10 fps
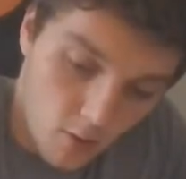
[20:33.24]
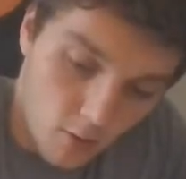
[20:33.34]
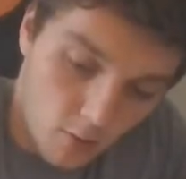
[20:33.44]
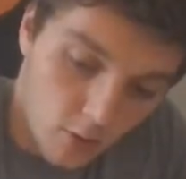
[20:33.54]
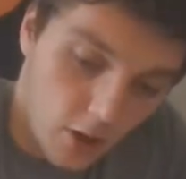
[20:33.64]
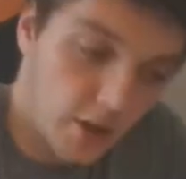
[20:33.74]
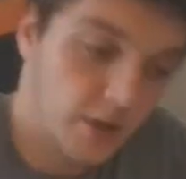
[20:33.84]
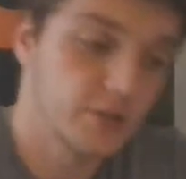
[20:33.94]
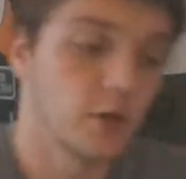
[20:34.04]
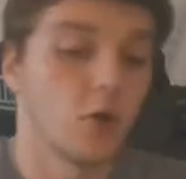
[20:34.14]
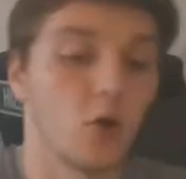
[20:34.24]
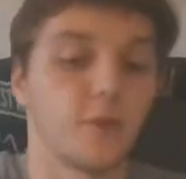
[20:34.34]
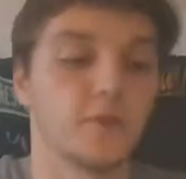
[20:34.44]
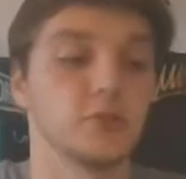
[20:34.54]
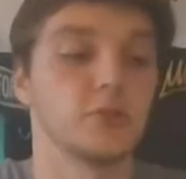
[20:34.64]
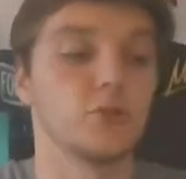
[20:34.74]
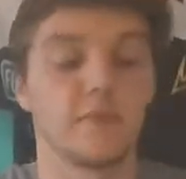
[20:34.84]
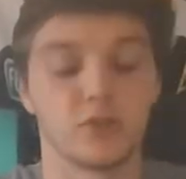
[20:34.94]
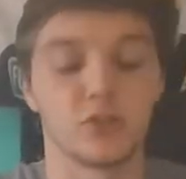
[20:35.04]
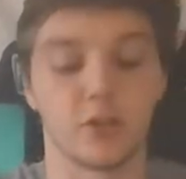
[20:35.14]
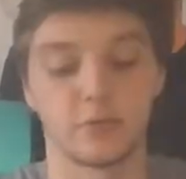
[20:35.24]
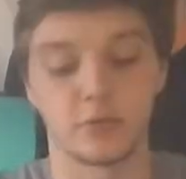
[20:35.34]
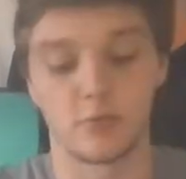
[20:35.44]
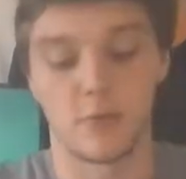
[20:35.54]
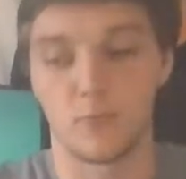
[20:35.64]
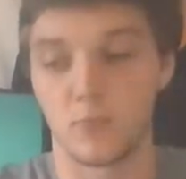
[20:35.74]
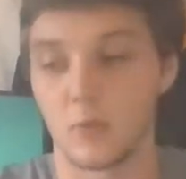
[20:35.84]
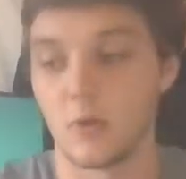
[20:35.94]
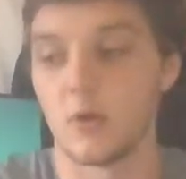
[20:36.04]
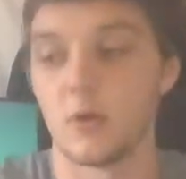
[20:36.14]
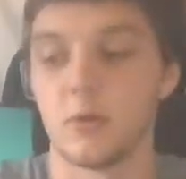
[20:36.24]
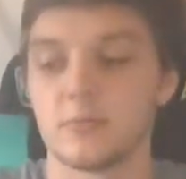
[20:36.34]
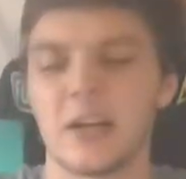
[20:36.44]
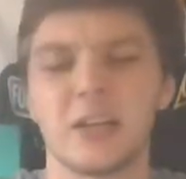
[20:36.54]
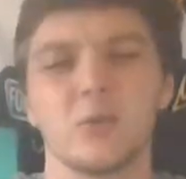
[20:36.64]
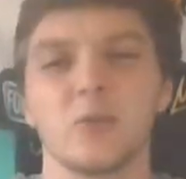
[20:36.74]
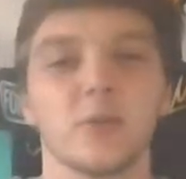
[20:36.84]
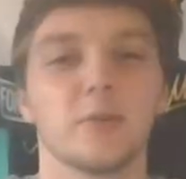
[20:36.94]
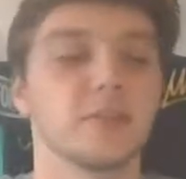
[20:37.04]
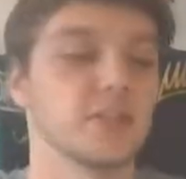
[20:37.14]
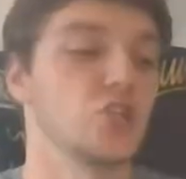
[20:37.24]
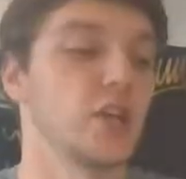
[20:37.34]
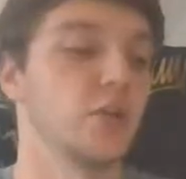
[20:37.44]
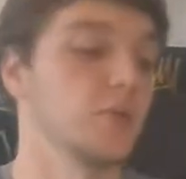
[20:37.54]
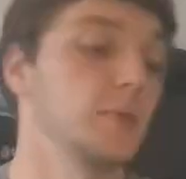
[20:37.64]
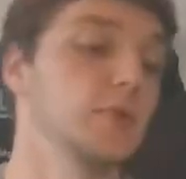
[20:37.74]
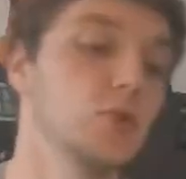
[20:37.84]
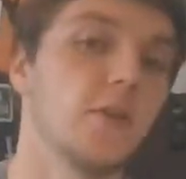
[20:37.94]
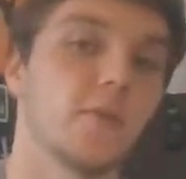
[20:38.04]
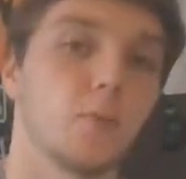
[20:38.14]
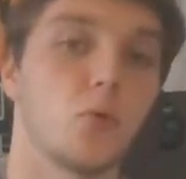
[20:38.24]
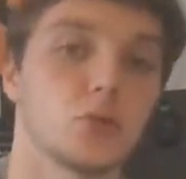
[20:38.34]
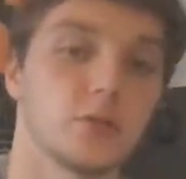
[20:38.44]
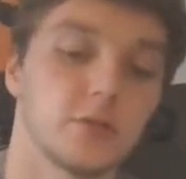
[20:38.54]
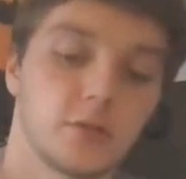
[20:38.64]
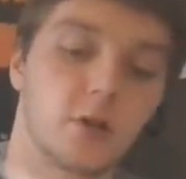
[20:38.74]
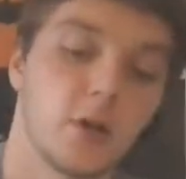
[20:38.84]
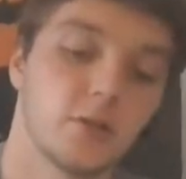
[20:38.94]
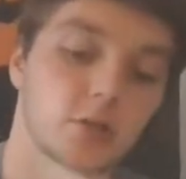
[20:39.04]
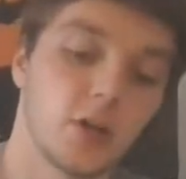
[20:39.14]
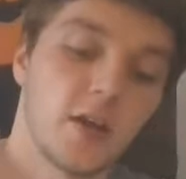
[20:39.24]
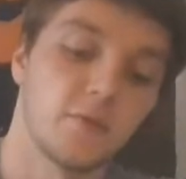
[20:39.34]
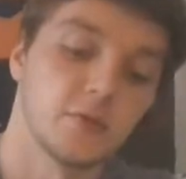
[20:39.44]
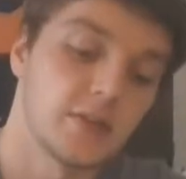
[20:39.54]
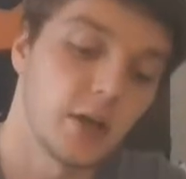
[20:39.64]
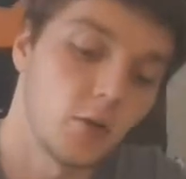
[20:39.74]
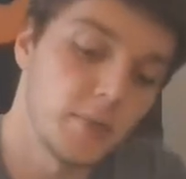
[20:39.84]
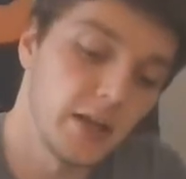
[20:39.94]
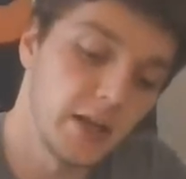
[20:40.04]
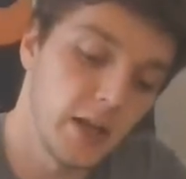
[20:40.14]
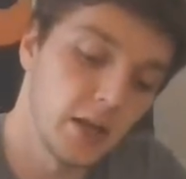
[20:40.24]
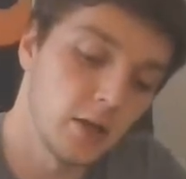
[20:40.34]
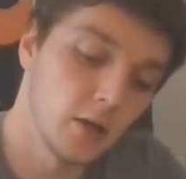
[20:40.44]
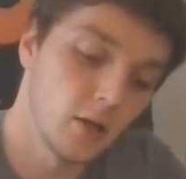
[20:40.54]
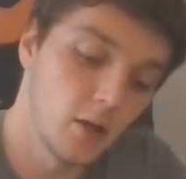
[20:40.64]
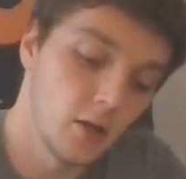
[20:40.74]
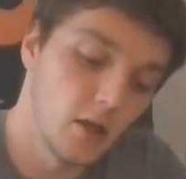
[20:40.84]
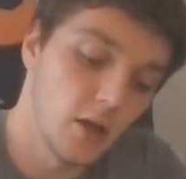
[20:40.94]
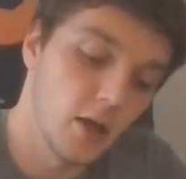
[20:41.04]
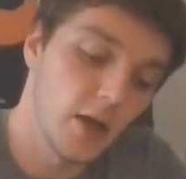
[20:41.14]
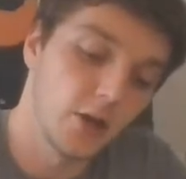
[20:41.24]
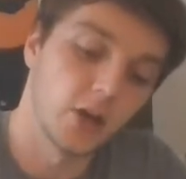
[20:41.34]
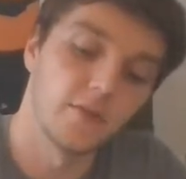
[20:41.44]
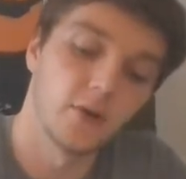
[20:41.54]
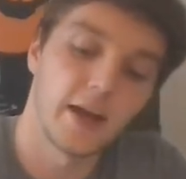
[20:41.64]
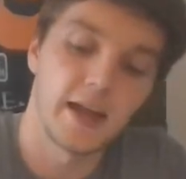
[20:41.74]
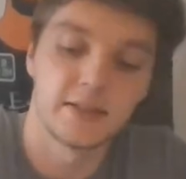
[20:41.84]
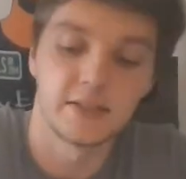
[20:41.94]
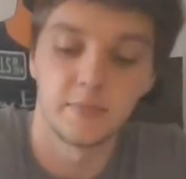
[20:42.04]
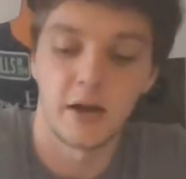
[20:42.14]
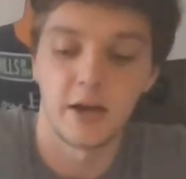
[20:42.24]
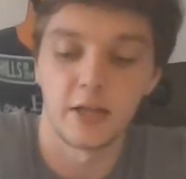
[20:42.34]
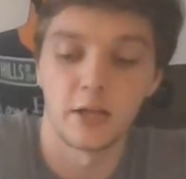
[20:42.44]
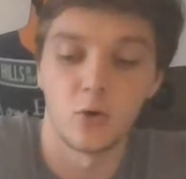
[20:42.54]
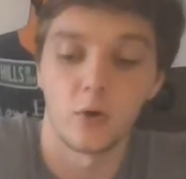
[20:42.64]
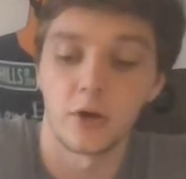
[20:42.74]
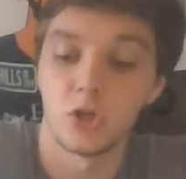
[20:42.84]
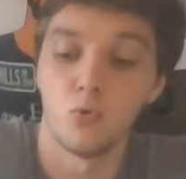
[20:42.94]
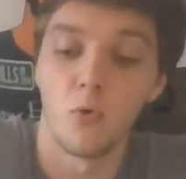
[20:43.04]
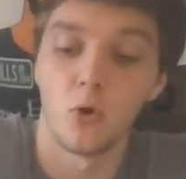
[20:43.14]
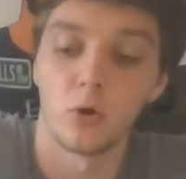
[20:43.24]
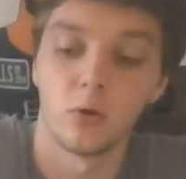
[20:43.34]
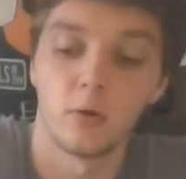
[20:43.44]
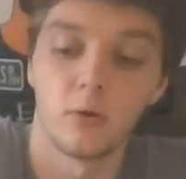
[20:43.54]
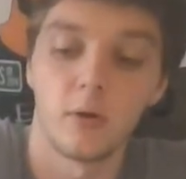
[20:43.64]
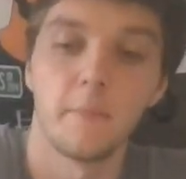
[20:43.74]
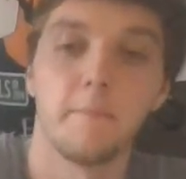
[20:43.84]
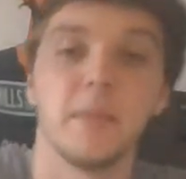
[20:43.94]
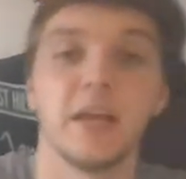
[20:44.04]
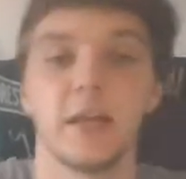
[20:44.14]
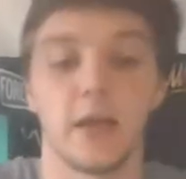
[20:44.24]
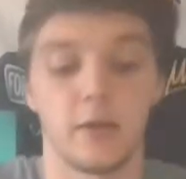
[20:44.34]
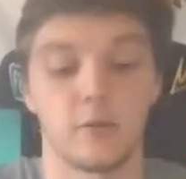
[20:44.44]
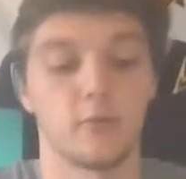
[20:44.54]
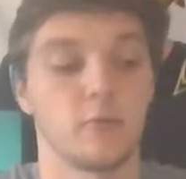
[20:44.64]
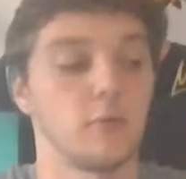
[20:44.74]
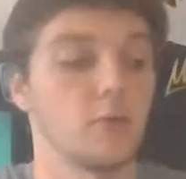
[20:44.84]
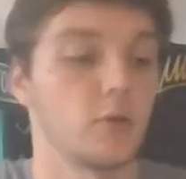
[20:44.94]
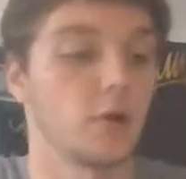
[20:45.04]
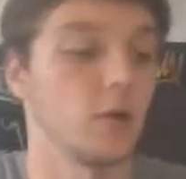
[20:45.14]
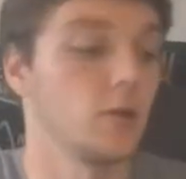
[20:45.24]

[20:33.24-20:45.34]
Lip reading: Okay, and it's going to go off into 2 different channels, right? I don't really want to say channels, but 2 different portions. All right, so you're going to have your cell-mediated, you're going to have your antibody or humoral mediated, okay?